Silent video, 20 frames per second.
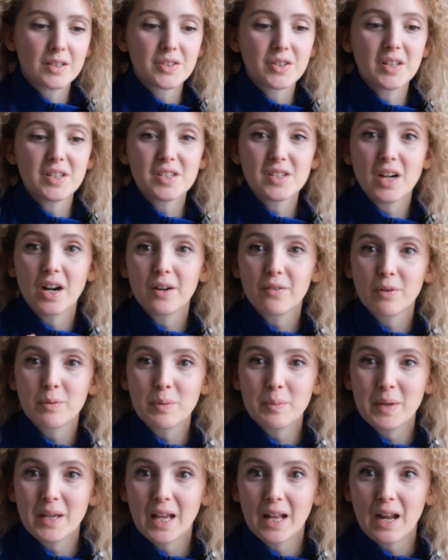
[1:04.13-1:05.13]
So let's start from
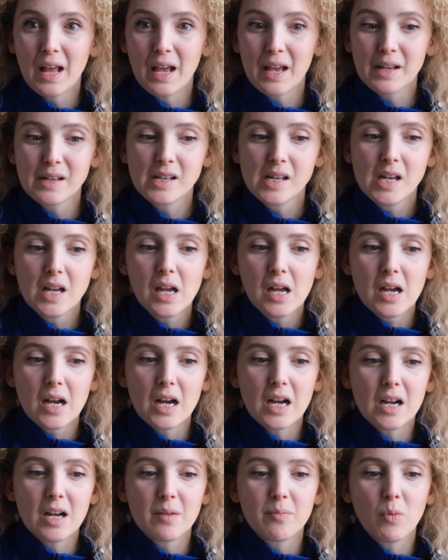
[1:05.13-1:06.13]
the beginning.
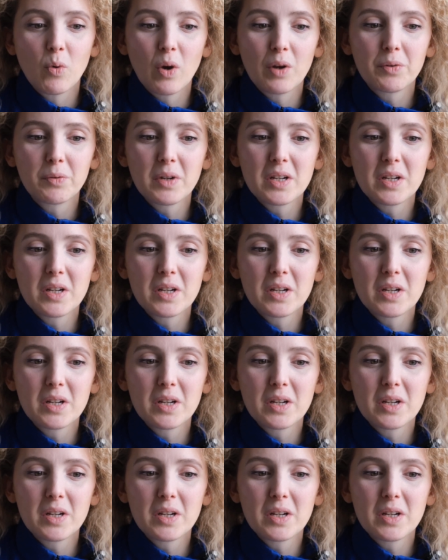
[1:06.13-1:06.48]
What